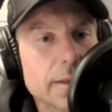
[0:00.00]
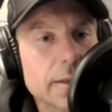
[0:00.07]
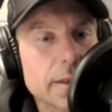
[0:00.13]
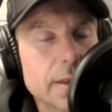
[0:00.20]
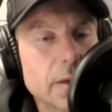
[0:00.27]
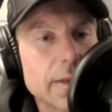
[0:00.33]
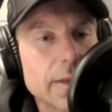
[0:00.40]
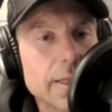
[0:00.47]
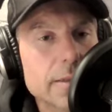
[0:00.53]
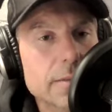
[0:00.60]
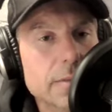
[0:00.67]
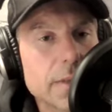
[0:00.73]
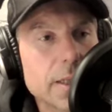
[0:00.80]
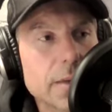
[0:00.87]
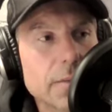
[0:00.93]

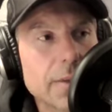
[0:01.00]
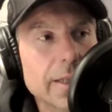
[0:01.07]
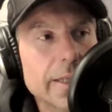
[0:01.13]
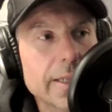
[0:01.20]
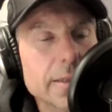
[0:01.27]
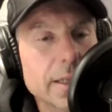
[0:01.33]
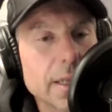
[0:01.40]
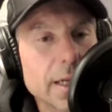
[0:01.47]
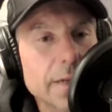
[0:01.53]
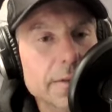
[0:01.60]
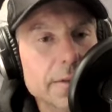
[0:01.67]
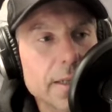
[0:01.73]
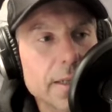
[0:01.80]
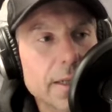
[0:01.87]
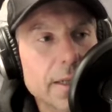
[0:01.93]
It really is a
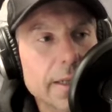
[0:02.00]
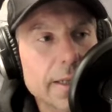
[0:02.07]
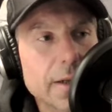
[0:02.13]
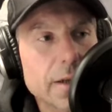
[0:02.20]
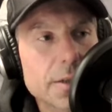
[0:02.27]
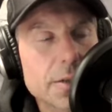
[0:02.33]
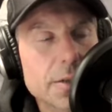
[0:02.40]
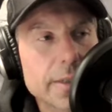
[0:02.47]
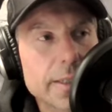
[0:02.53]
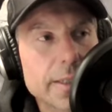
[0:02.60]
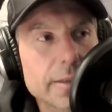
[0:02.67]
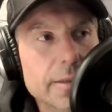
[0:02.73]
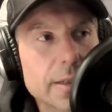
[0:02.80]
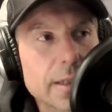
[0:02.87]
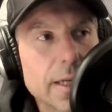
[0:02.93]
lifestyle. Like archery
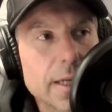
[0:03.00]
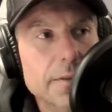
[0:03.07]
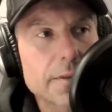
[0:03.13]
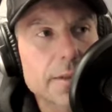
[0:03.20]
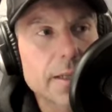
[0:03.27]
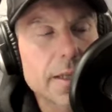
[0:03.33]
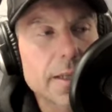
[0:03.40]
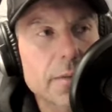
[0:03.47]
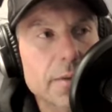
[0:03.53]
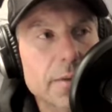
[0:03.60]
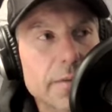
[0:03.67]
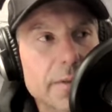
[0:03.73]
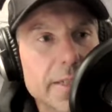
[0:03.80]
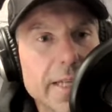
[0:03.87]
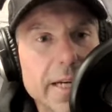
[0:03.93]
is a lifestyle that
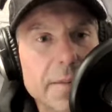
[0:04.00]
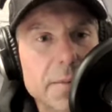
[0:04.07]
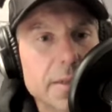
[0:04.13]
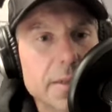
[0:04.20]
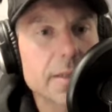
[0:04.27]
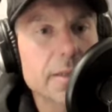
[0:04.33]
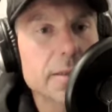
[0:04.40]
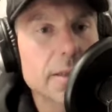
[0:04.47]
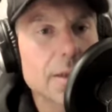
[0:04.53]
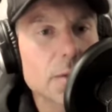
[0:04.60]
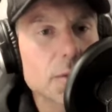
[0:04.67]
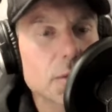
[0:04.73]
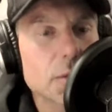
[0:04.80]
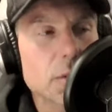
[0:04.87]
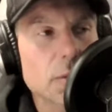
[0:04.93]
we've adapted in this
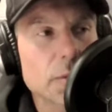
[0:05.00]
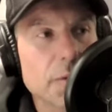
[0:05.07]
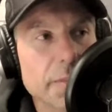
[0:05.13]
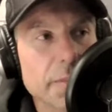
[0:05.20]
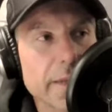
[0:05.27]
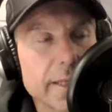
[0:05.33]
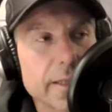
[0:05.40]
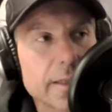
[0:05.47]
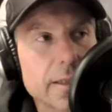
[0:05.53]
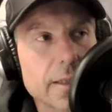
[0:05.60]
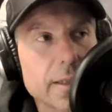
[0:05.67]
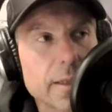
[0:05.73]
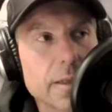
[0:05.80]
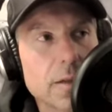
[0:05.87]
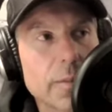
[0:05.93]
household with
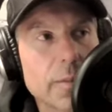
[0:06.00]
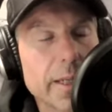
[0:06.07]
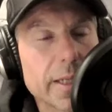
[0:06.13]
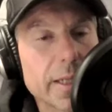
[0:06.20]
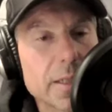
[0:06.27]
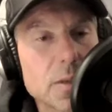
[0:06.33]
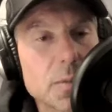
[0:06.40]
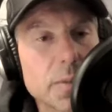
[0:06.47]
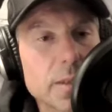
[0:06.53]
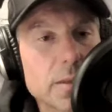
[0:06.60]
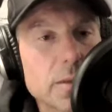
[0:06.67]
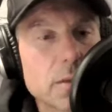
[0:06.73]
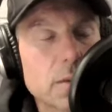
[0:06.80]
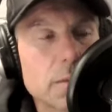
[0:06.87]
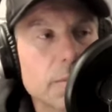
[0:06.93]
my kids being
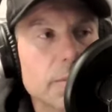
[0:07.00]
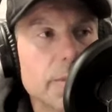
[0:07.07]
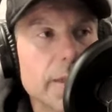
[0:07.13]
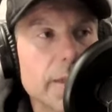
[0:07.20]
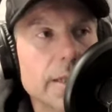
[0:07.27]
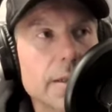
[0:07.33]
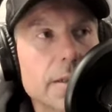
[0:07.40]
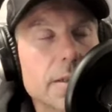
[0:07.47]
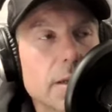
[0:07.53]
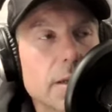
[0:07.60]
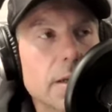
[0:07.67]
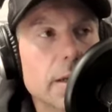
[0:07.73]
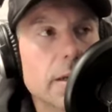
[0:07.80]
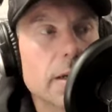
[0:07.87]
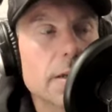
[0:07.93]
so big into
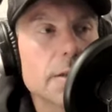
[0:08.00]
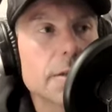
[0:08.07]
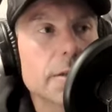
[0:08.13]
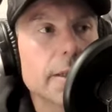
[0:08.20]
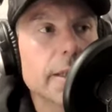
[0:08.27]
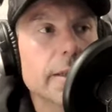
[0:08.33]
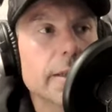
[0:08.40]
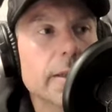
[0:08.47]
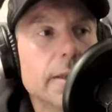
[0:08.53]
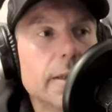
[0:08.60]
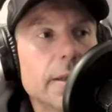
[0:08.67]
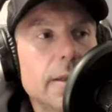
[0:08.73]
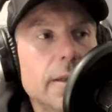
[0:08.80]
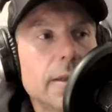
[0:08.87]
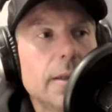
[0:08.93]
target archery,
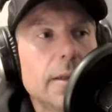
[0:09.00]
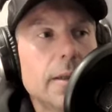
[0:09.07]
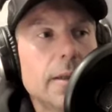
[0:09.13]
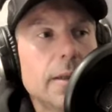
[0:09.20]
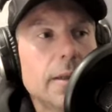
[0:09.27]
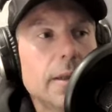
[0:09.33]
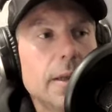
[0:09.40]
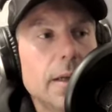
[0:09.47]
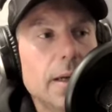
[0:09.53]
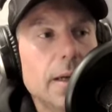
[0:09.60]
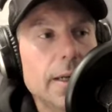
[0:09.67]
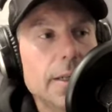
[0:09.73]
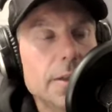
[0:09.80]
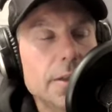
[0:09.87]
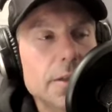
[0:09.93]

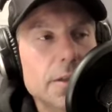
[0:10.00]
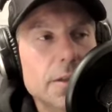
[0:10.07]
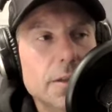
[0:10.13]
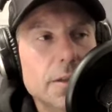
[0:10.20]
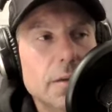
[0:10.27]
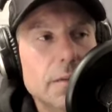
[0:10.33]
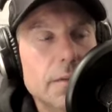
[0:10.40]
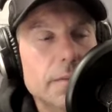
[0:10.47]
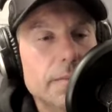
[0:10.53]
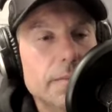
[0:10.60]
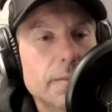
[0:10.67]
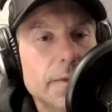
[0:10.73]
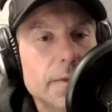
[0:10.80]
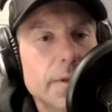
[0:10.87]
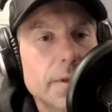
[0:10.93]
and just
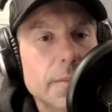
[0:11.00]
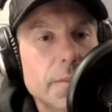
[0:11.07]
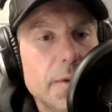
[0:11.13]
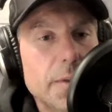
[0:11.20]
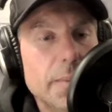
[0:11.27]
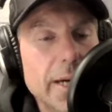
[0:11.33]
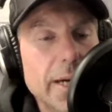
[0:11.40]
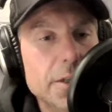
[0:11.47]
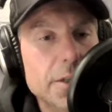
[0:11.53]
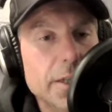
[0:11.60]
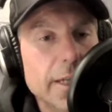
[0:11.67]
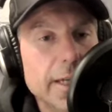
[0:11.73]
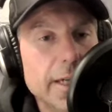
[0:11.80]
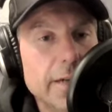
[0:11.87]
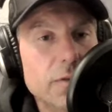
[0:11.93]
the passion
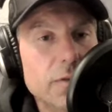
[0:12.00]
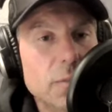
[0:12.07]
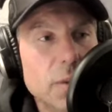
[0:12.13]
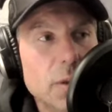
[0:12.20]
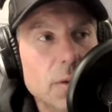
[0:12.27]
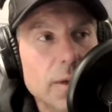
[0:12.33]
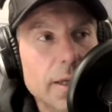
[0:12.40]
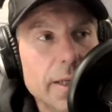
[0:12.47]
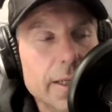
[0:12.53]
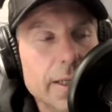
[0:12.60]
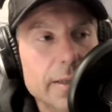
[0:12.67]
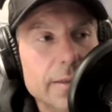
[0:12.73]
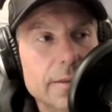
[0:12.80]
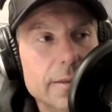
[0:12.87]
I have for bow hunting.